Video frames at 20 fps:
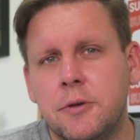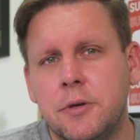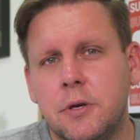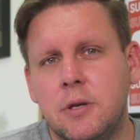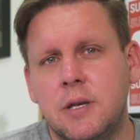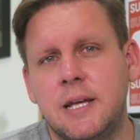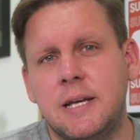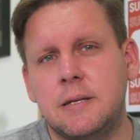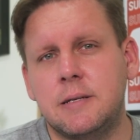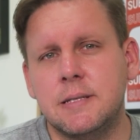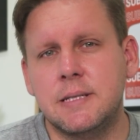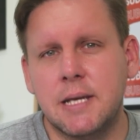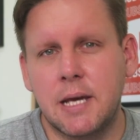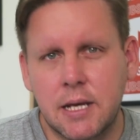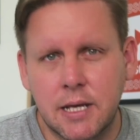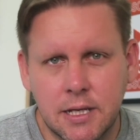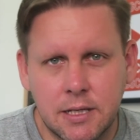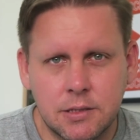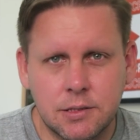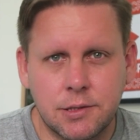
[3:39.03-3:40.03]
need to set
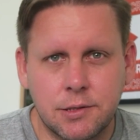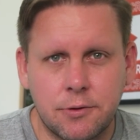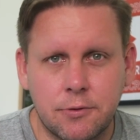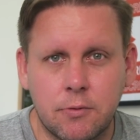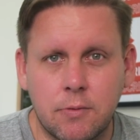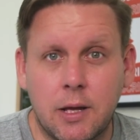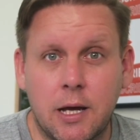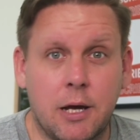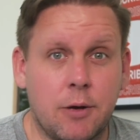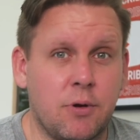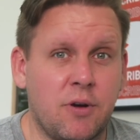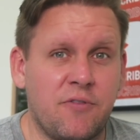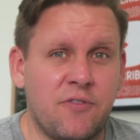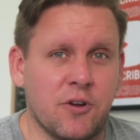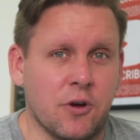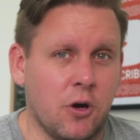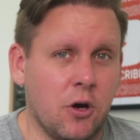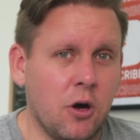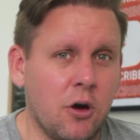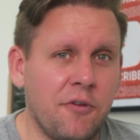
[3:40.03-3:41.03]
internal RF
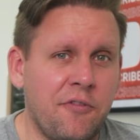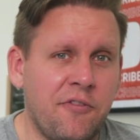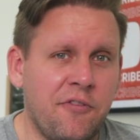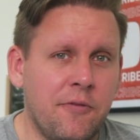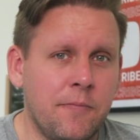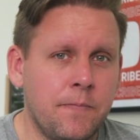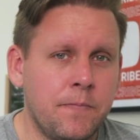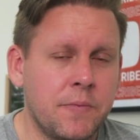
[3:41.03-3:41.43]
to off,